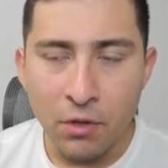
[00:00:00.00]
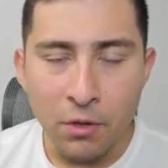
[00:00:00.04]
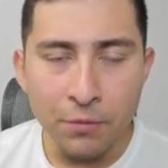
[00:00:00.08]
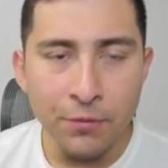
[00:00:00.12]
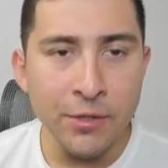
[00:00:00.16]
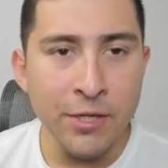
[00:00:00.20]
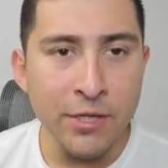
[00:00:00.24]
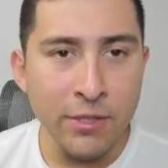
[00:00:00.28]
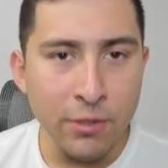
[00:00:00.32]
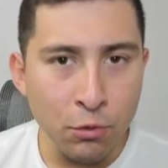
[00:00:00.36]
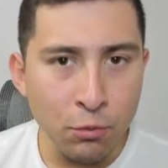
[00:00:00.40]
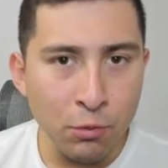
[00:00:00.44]

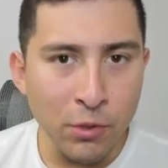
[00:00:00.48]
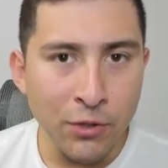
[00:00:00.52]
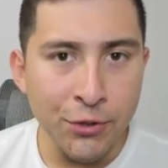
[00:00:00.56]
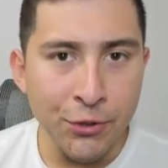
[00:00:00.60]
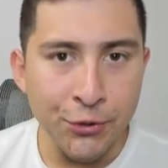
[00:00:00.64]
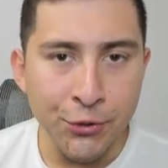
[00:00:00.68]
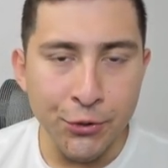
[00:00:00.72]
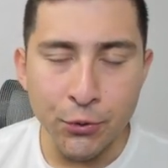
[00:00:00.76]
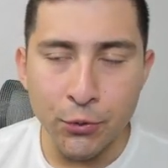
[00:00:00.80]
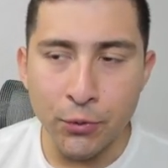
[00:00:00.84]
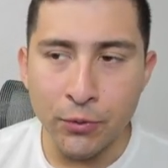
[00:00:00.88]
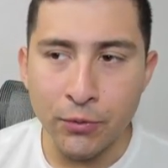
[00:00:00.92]
this is what
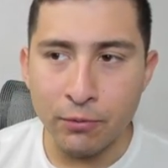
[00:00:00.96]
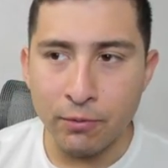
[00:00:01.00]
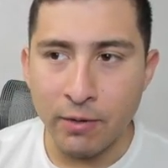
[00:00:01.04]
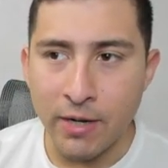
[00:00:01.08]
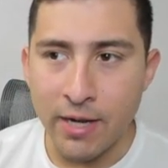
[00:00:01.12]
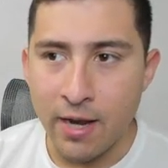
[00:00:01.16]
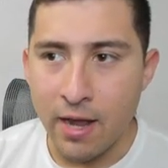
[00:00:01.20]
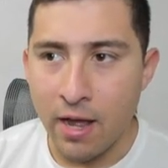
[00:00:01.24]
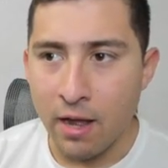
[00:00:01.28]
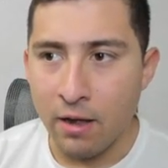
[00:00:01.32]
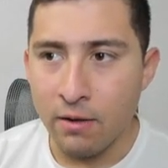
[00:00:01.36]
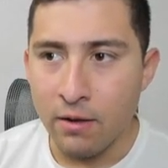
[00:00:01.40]
they're doing
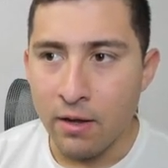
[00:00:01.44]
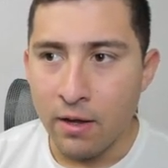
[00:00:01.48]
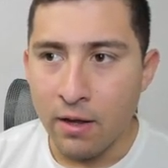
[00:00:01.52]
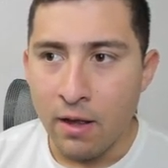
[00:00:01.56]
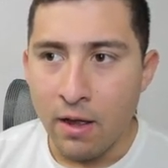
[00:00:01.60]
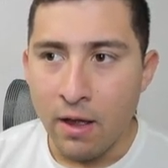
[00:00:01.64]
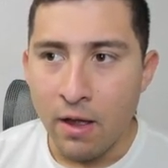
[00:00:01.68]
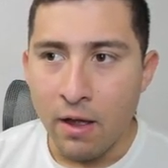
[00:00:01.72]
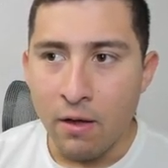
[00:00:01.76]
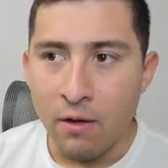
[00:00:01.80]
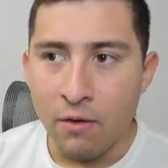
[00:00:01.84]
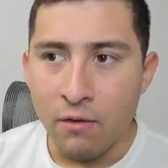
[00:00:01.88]
right now.
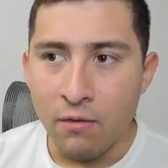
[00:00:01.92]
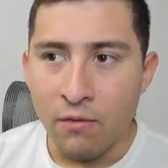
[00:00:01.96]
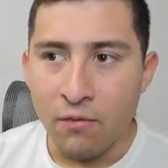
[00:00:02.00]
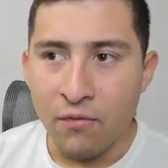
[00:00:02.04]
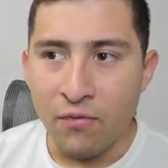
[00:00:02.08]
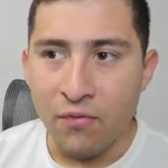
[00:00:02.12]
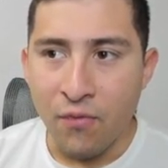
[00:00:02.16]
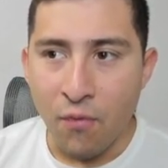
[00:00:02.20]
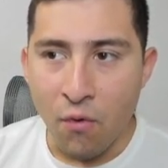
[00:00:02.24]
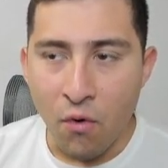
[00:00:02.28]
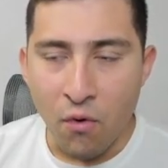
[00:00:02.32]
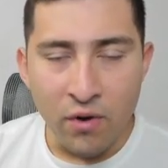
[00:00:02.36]

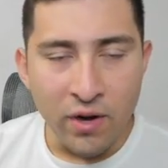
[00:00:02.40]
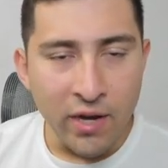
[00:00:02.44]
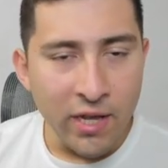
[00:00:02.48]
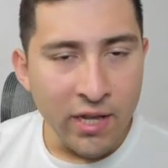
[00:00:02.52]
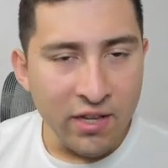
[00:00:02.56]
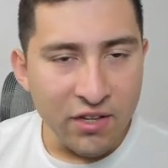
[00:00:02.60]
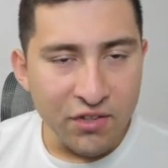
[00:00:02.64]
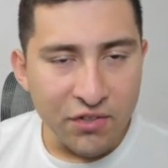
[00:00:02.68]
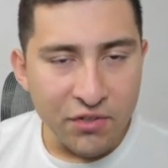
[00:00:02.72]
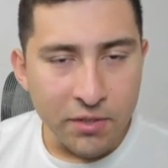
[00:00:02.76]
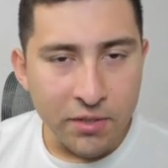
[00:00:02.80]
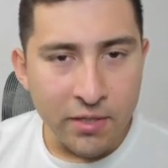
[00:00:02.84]

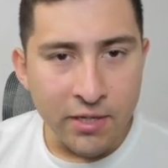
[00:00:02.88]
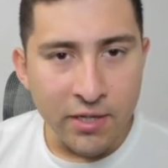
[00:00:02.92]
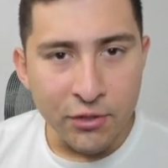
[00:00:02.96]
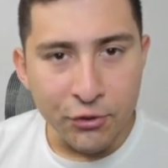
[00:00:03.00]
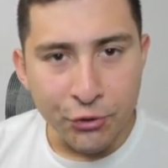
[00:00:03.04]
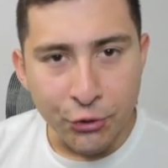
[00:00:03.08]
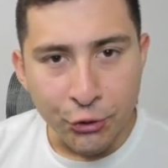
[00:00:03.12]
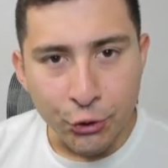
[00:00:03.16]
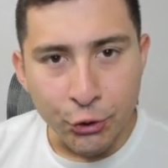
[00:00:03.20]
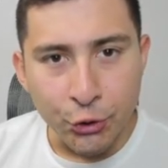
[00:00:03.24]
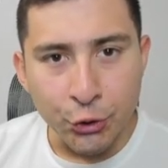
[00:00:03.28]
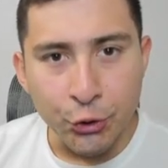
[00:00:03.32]

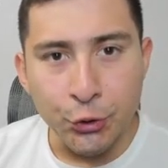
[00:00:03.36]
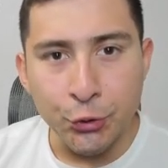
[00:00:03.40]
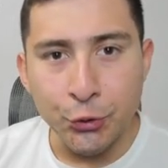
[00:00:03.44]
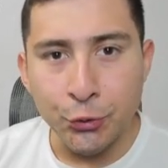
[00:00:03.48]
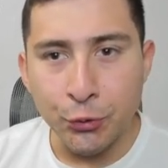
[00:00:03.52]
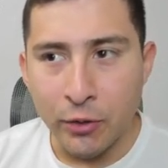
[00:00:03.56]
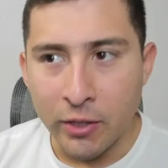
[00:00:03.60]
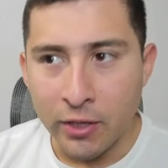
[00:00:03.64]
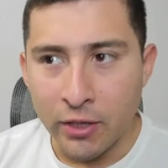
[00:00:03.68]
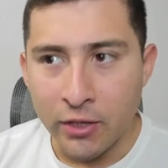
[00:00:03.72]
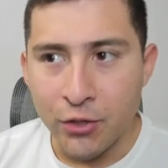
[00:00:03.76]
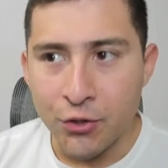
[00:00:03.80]
46
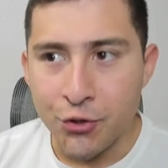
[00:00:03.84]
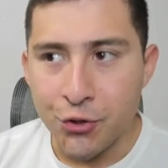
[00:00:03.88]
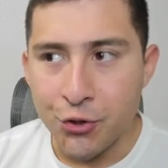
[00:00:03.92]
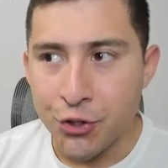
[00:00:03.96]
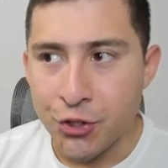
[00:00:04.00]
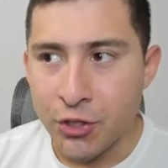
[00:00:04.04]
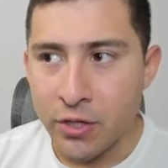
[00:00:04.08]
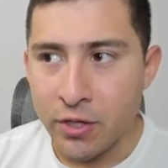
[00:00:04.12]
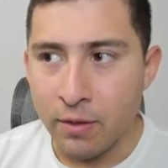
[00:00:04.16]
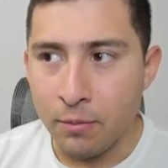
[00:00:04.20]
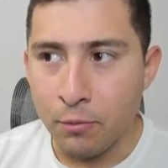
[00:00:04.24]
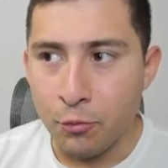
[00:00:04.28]
trillion
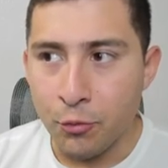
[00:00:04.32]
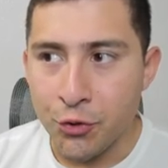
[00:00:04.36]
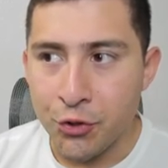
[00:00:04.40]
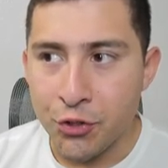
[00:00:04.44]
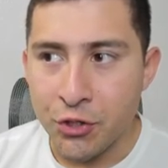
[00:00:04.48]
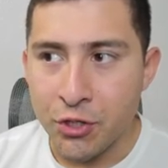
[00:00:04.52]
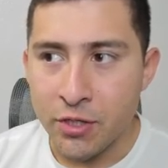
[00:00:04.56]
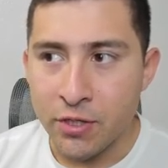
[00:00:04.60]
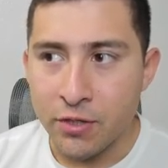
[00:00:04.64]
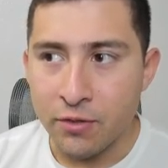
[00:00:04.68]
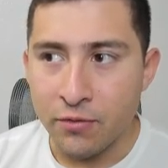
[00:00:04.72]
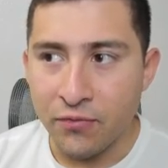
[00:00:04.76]
SHIB,
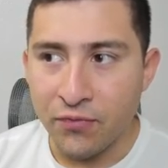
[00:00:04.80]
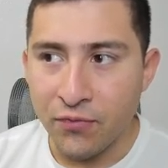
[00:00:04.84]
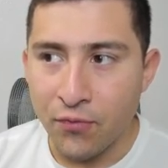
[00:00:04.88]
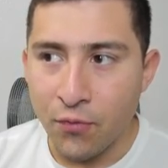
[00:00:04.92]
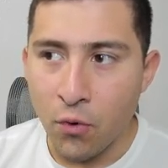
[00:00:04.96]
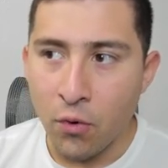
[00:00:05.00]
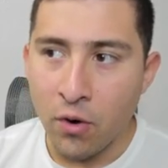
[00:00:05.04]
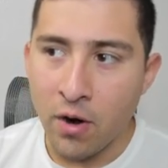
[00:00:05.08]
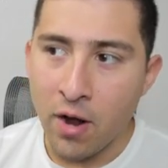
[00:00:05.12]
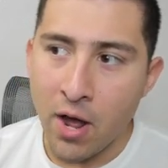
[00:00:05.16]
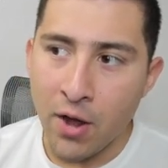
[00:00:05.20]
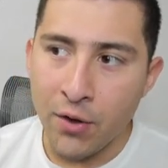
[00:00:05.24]
which is
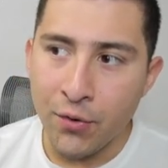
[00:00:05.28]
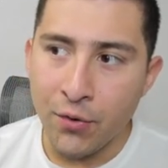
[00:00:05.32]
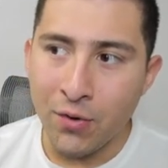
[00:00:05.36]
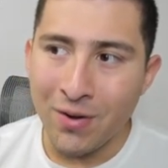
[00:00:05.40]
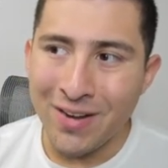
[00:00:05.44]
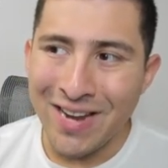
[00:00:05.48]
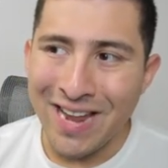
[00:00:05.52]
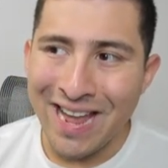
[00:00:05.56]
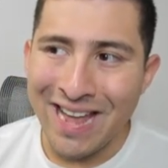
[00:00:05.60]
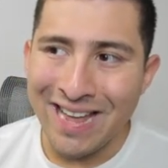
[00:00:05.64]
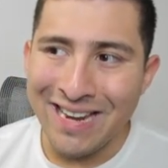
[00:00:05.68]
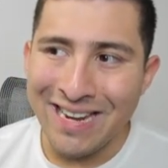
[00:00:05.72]

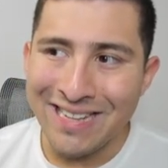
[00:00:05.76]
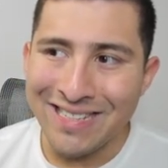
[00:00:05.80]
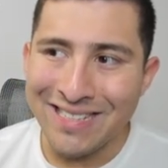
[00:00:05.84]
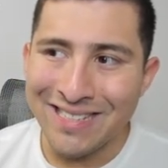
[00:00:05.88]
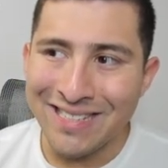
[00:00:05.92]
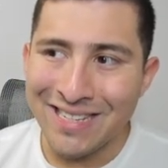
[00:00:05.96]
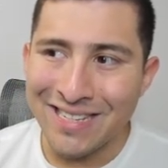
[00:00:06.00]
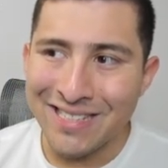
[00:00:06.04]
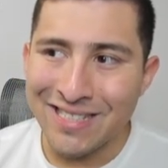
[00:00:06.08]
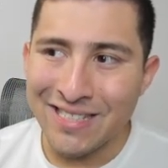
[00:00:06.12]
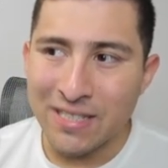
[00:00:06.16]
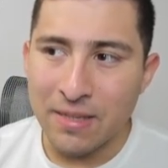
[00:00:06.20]

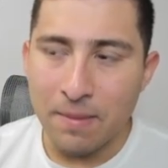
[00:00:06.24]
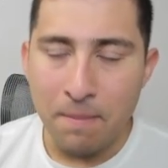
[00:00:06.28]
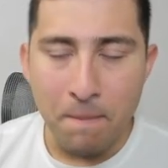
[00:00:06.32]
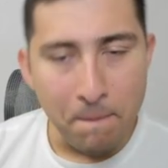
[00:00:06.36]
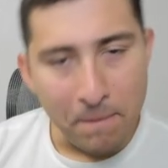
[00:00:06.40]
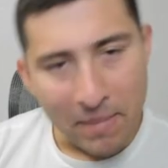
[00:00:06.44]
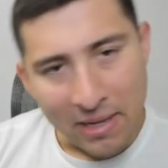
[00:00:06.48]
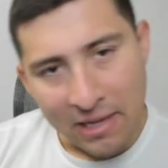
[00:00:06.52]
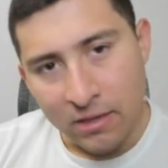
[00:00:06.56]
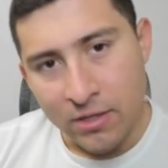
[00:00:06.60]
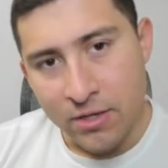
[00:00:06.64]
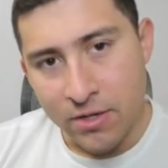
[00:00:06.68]
$486
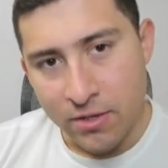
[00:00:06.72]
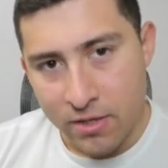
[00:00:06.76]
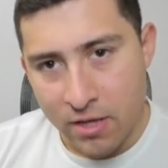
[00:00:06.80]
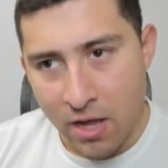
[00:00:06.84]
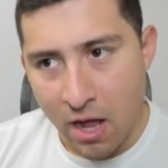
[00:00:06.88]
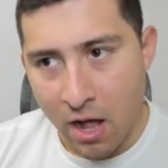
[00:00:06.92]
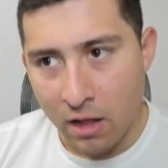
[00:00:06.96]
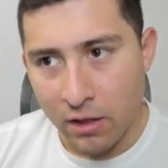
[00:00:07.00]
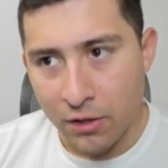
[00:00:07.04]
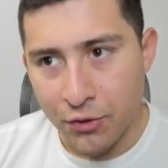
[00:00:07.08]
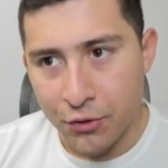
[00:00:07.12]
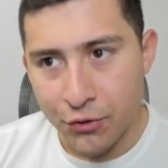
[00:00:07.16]

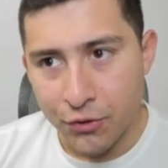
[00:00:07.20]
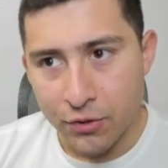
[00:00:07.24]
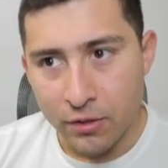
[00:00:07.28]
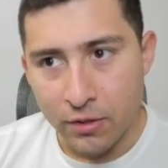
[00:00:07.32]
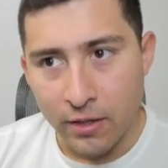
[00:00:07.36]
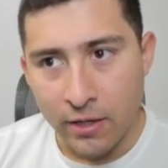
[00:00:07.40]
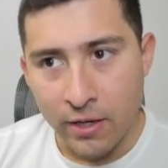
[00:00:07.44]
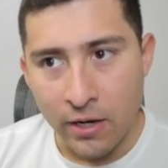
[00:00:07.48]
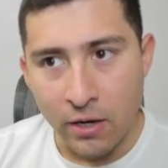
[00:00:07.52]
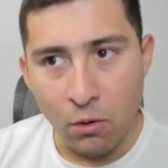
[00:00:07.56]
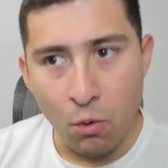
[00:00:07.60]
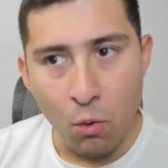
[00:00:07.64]
million
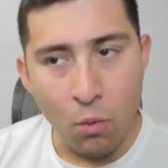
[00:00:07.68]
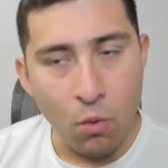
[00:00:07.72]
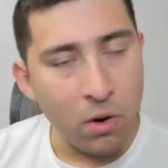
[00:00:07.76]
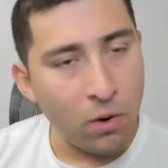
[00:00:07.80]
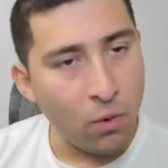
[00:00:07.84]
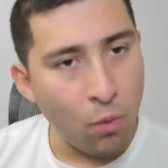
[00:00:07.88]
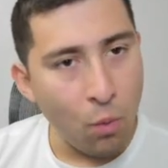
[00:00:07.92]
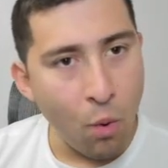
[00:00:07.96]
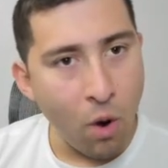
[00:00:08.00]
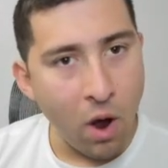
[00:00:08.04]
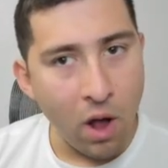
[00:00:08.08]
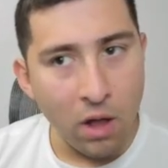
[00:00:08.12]
in
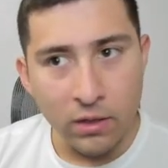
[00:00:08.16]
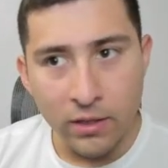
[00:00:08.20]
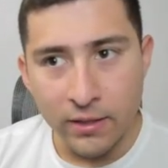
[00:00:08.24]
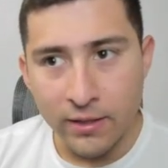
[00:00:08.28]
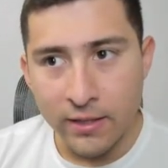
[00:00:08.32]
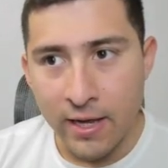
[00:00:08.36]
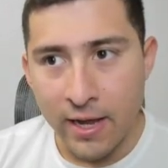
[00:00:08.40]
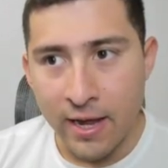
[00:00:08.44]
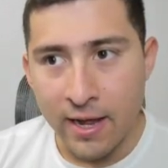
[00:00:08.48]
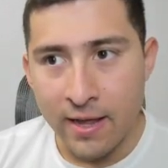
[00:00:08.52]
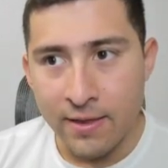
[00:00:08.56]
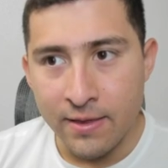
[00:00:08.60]
one
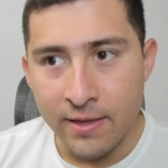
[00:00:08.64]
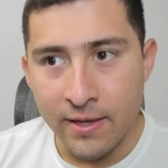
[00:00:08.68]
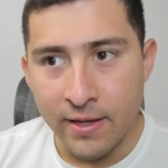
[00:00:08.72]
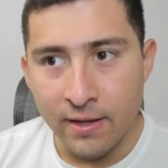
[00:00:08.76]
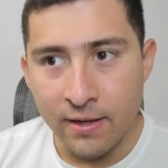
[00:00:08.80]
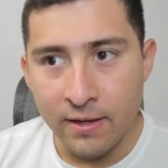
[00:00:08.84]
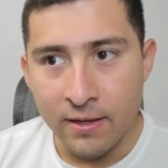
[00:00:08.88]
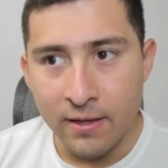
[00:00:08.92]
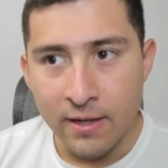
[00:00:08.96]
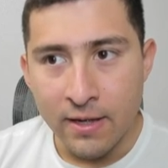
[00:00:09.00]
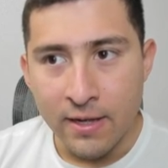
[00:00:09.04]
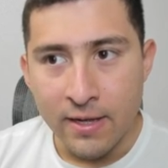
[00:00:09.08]
wallet,
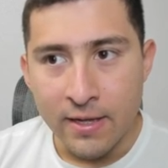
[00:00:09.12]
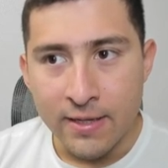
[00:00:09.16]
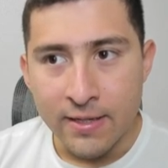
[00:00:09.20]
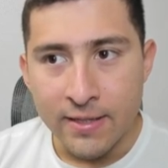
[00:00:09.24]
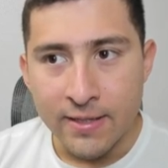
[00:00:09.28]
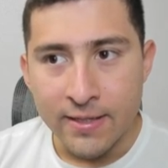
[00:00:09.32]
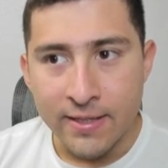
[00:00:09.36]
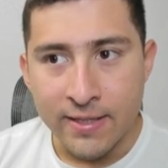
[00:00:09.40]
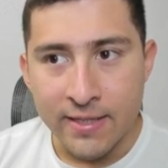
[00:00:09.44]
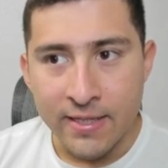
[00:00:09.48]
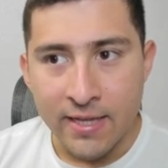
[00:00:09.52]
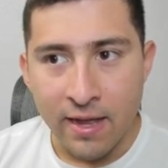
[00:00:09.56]
ending
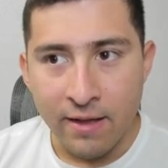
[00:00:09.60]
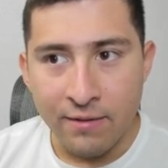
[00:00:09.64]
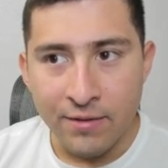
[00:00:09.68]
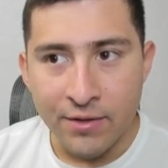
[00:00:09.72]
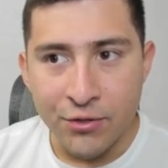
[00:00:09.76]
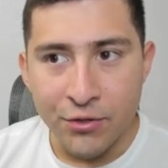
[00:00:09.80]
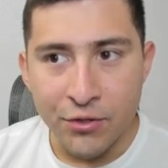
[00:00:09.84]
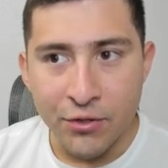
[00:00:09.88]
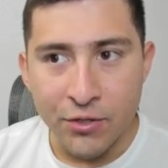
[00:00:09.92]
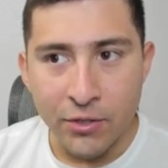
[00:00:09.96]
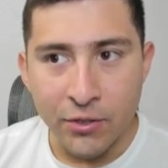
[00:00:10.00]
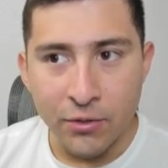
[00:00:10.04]

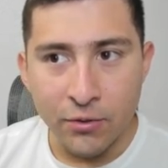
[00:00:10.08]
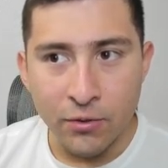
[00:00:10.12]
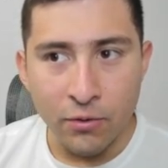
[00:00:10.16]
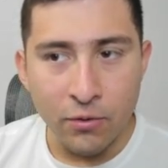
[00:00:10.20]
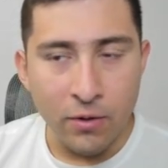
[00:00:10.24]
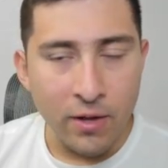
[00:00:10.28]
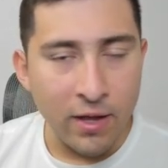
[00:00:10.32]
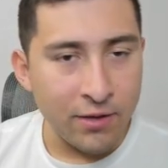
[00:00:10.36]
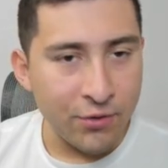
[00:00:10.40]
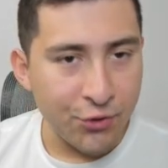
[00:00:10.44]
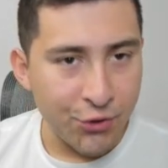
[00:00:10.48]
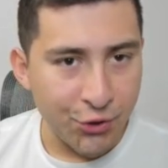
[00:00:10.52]

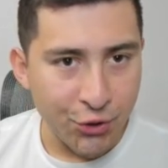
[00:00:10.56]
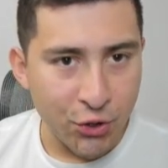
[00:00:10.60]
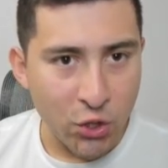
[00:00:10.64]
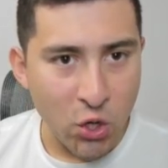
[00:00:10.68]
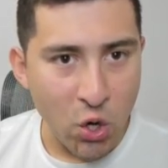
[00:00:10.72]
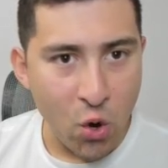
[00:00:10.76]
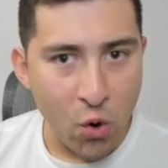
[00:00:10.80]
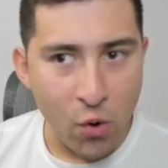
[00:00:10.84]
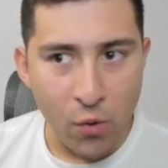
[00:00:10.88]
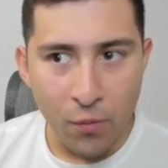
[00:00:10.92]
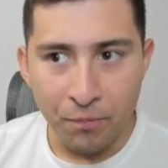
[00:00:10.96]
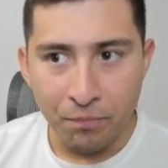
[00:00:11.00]
7-0 and
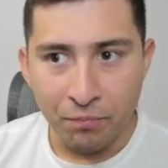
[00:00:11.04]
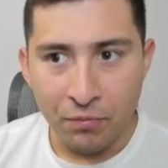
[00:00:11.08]
so.